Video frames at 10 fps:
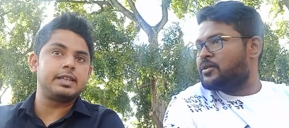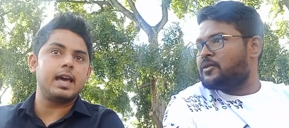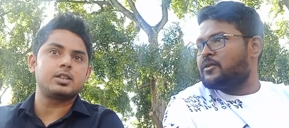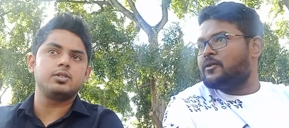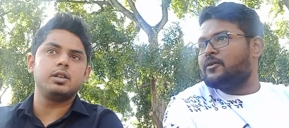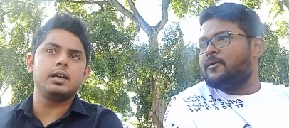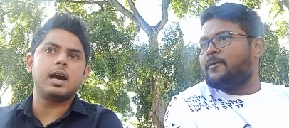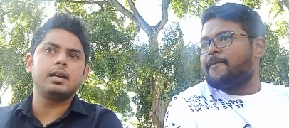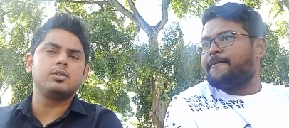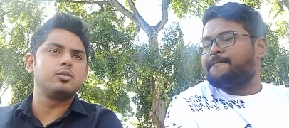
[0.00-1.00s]

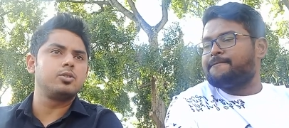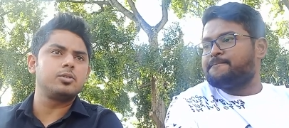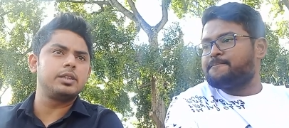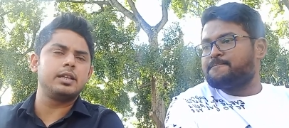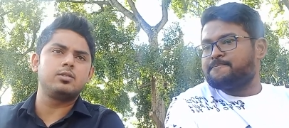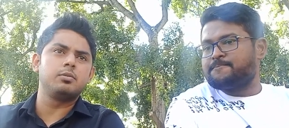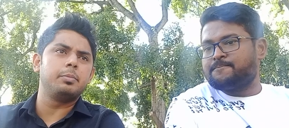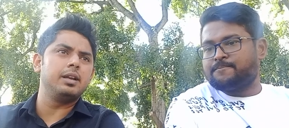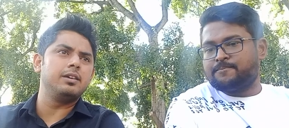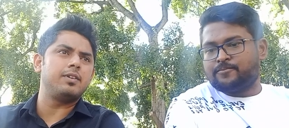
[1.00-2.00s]
Speaker 1: actually I don't know, they
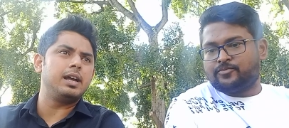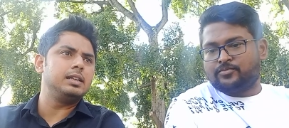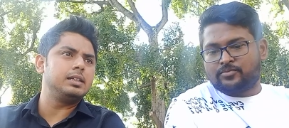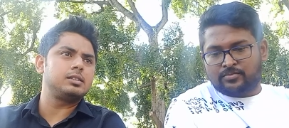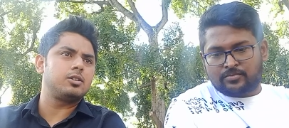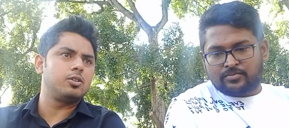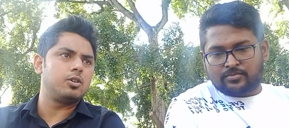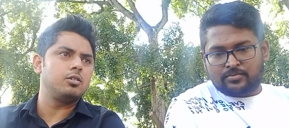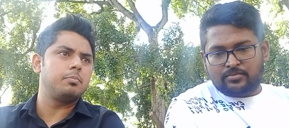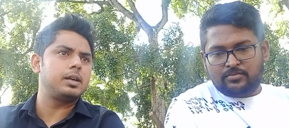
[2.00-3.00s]
don't believe IELTS or
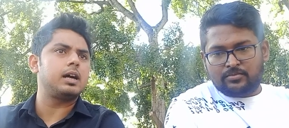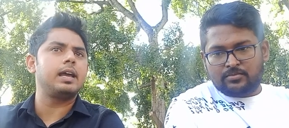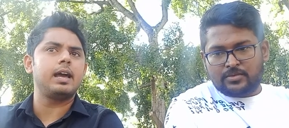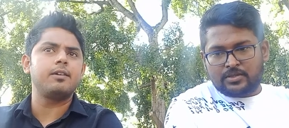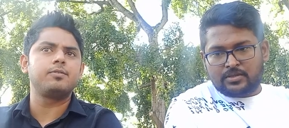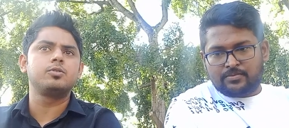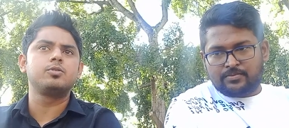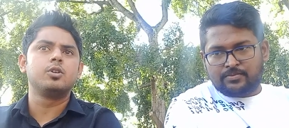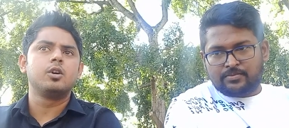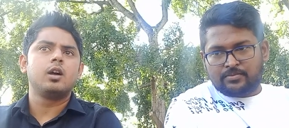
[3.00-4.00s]
not, but I have
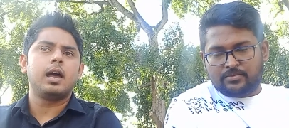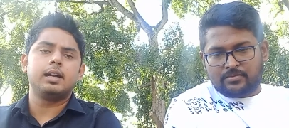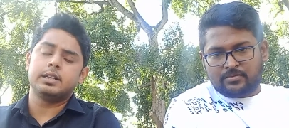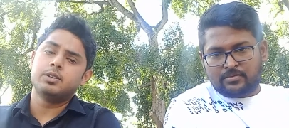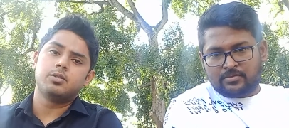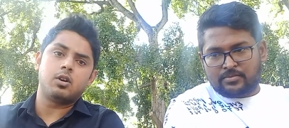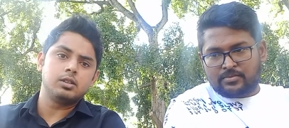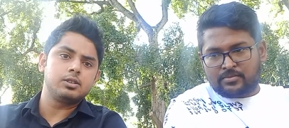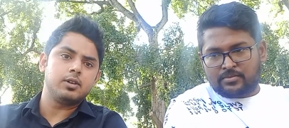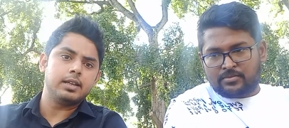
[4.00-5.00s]
to, and you
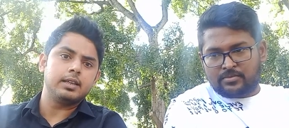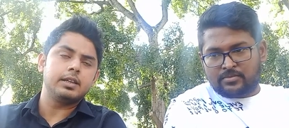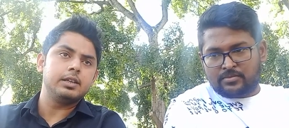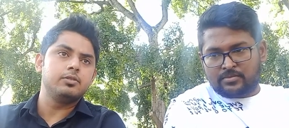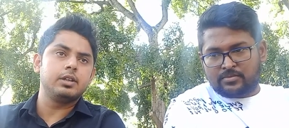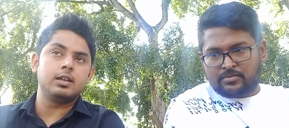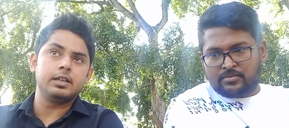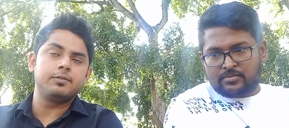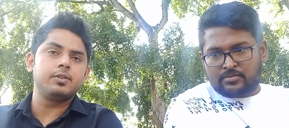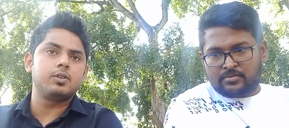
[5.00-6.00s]
also, I think you
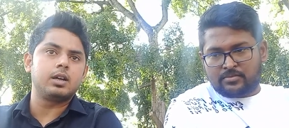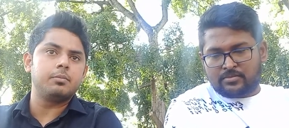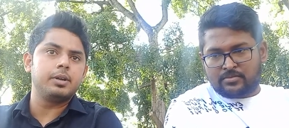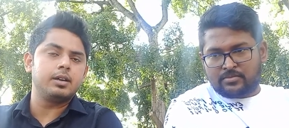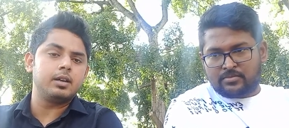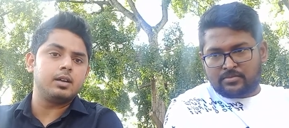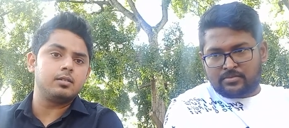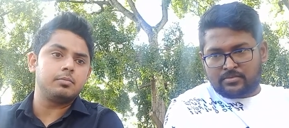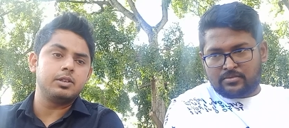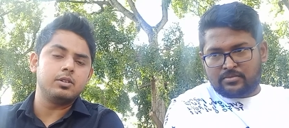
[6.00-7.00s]
if you come in
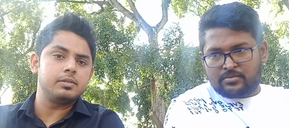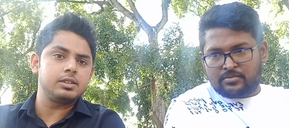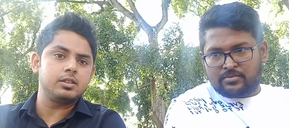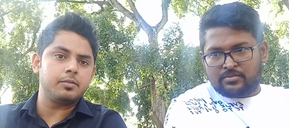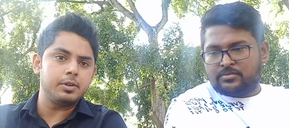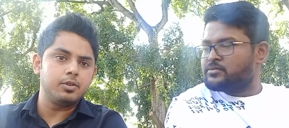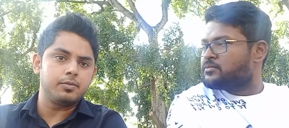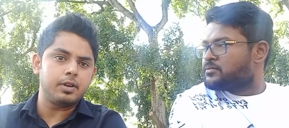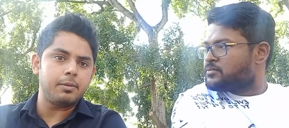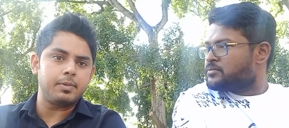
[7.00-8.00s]
University of
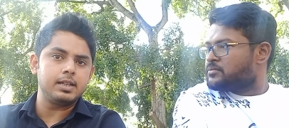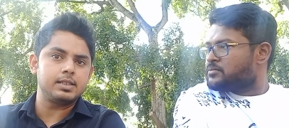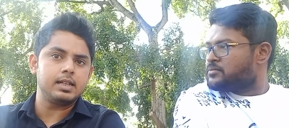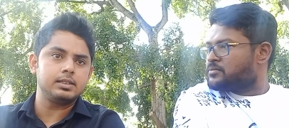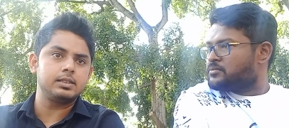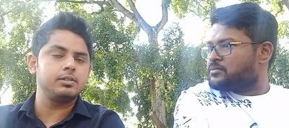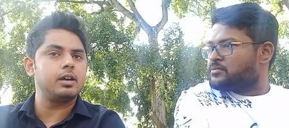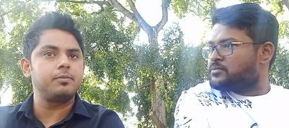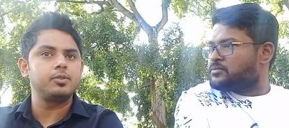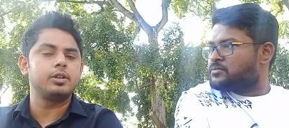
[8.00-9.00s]
Europe for Applied Sciences, you have to